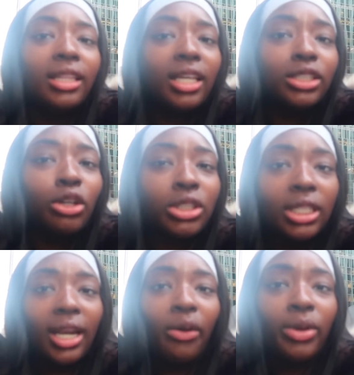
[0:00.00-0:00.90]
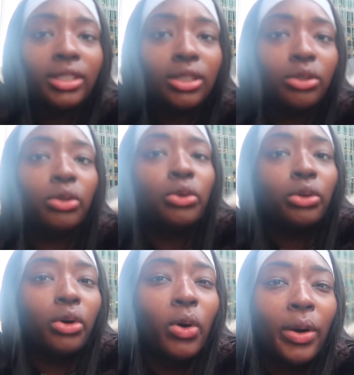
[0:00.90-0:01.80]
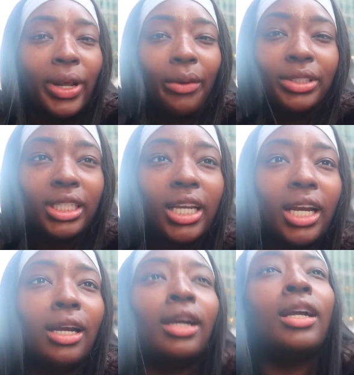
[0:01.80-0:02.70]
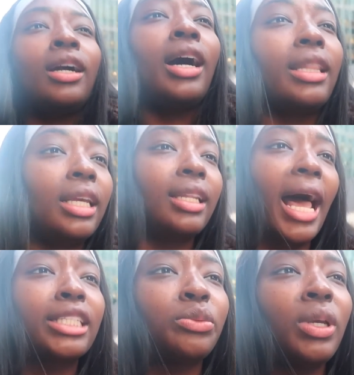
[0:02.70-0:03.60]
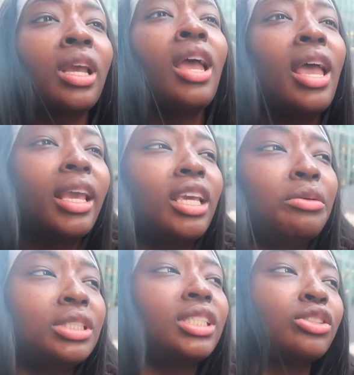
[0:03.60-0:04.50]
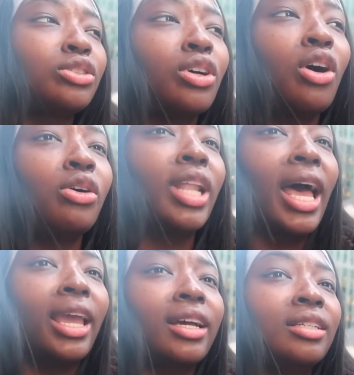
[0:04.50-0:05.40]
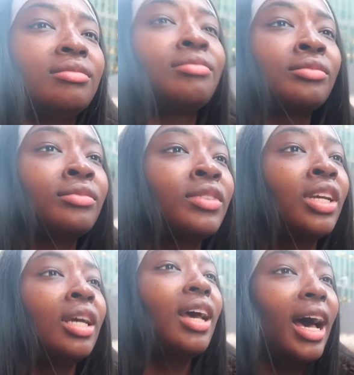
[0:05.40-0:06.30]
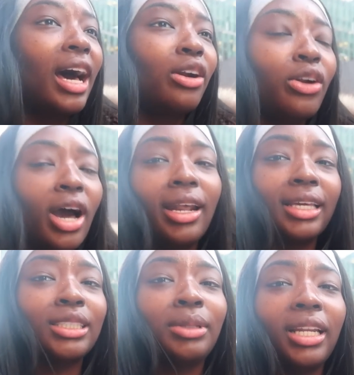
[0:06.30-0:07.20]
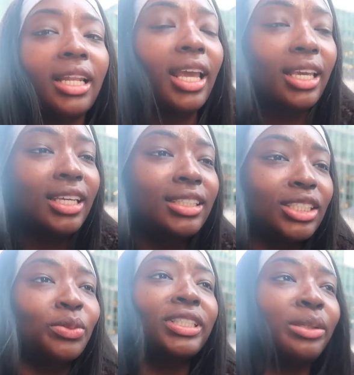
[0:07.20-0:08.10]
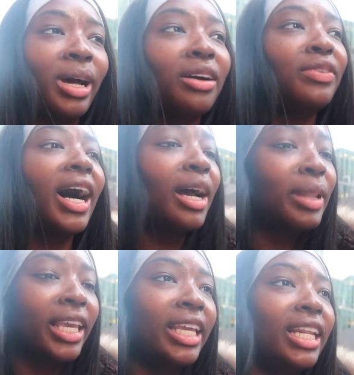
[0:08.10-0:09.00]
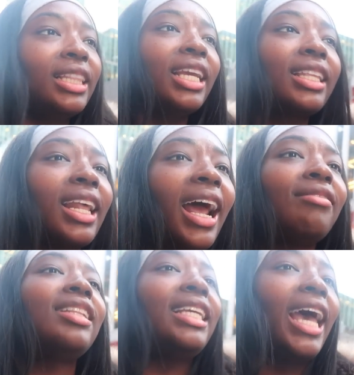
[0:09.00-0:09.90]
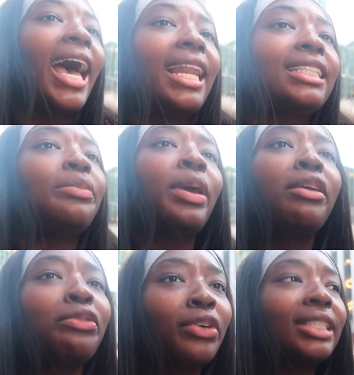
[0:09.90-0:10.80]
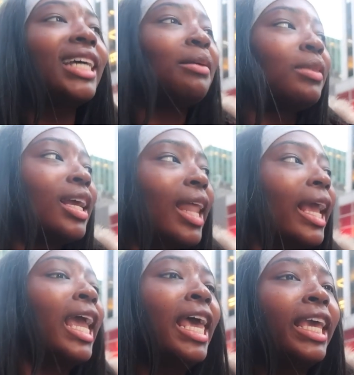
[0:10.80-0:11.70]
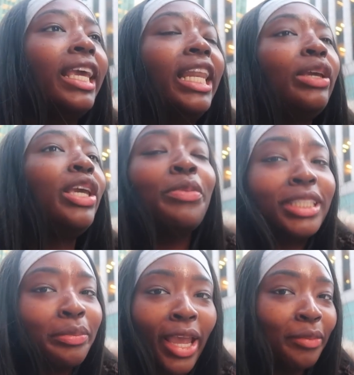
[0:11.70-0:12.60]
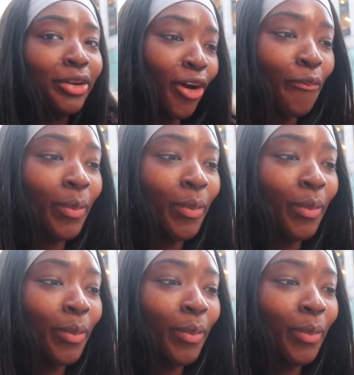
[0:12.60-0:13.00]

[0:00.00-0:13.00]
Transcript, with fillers: the associate that I went to when I was here, I think last week, he was just so like know how to explain it. Like he just wasn't my vibe. Like he didn't think that I really had it to pay for it type thing. Like he did, not he wasn't paying me no